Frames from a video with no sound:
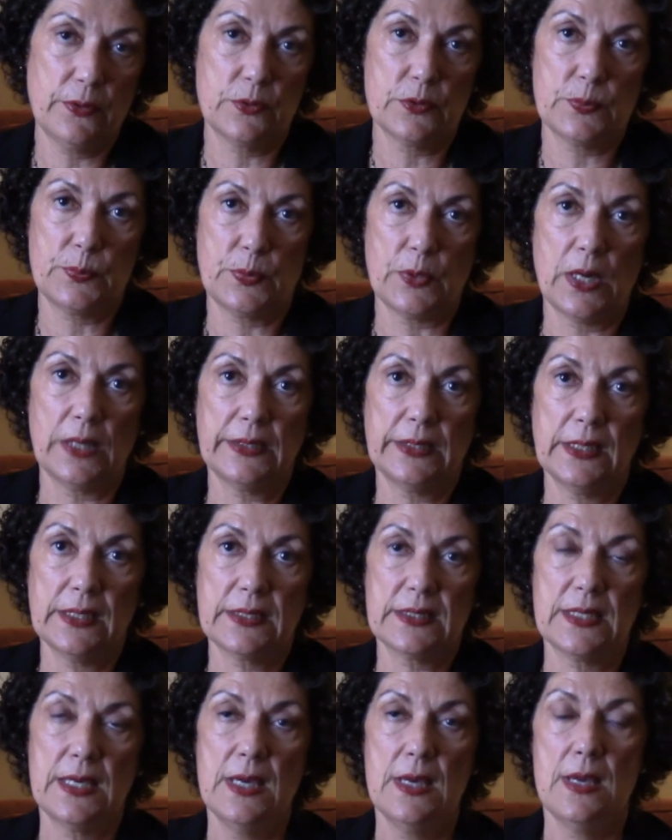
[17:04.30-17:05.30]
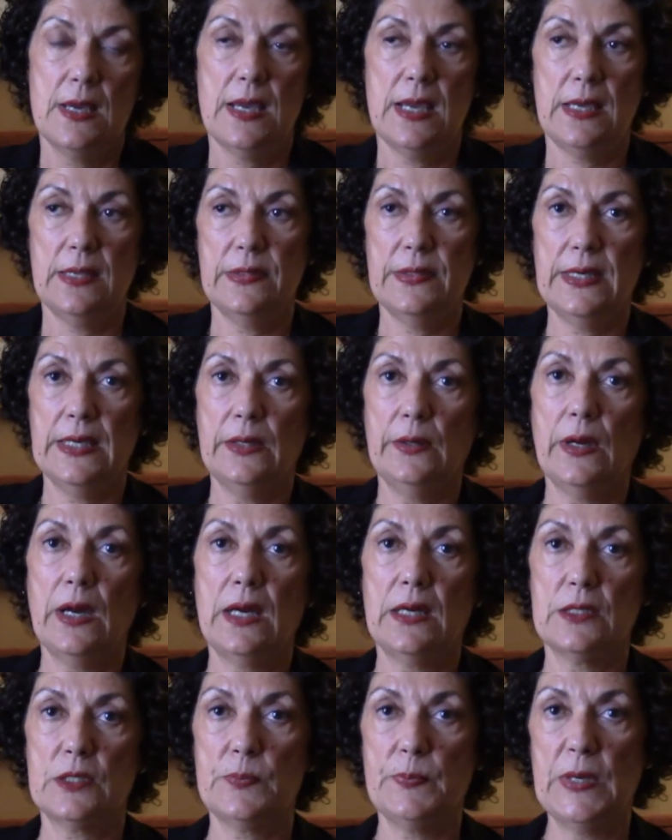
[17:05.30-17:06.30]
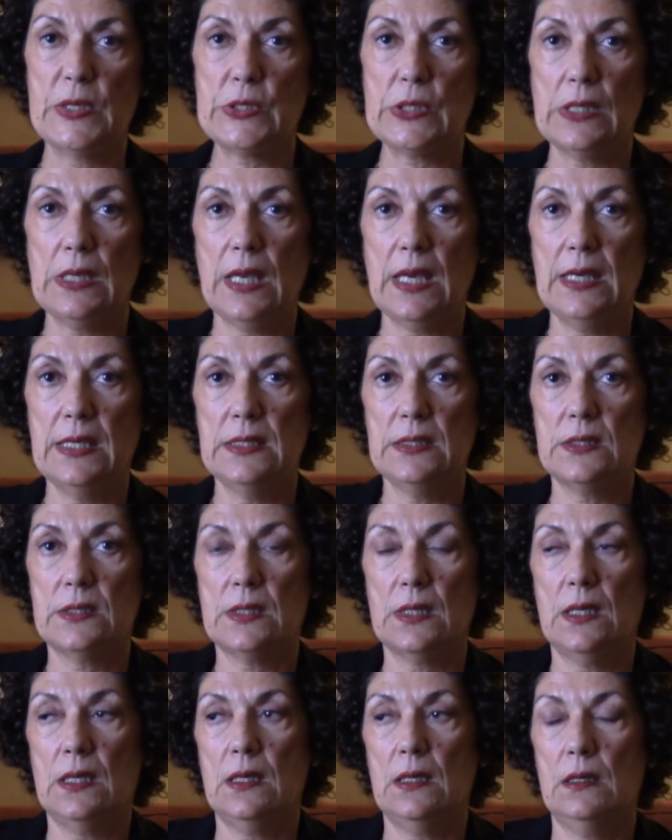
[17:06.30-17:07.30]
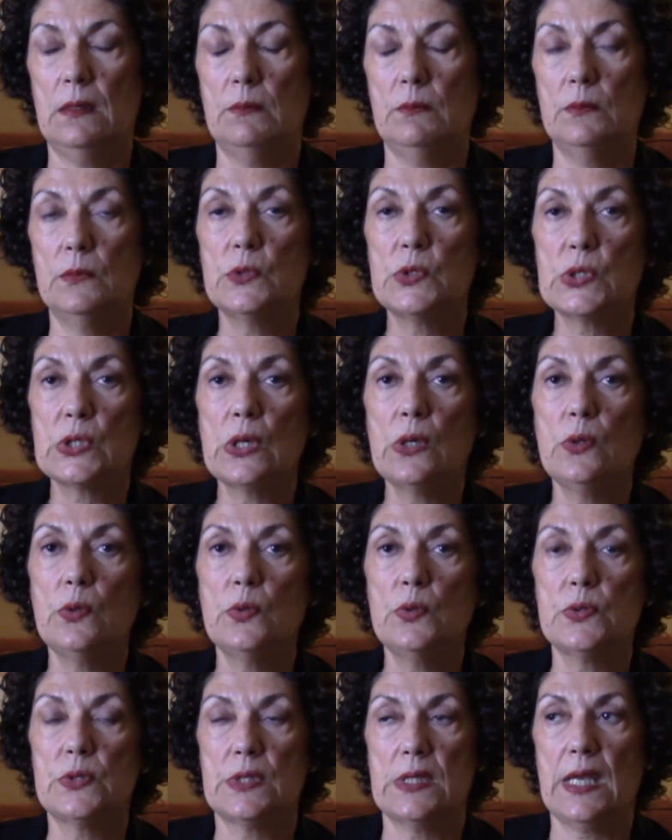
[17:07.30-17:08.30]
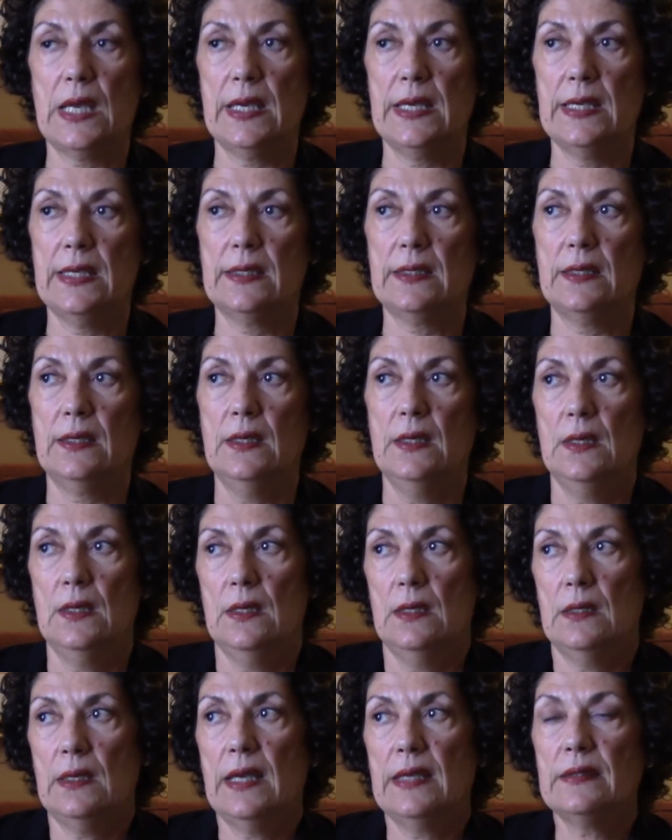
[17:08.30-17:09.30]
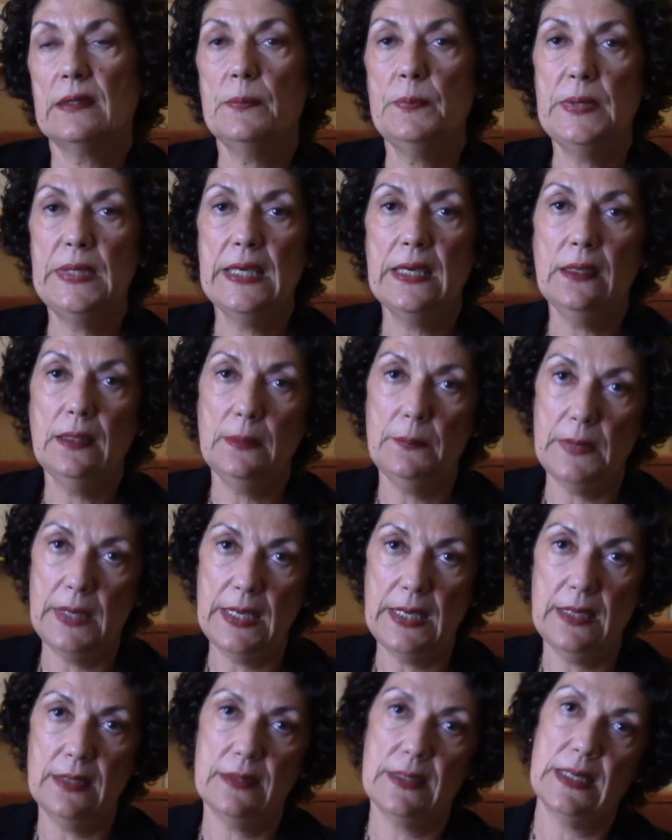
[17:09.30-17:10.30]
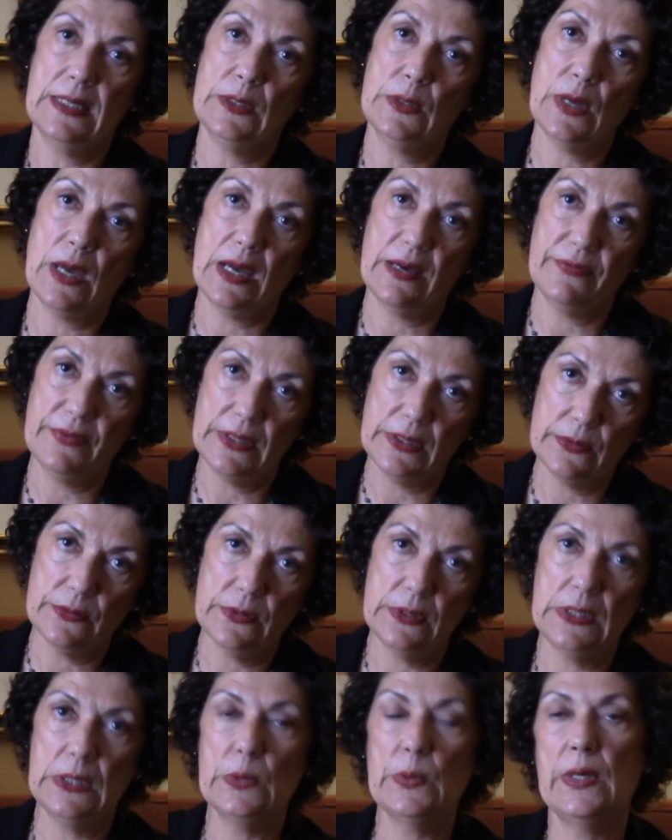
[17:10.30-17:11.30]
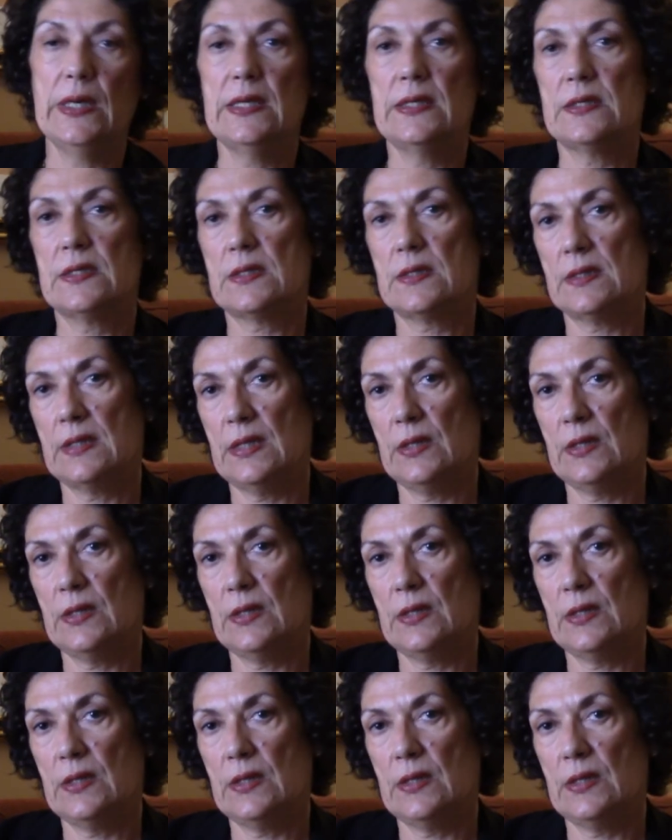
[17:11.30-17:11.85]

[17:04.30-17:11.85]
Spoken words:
those products, and there are specialized shows like the PLMA that you have here in the US.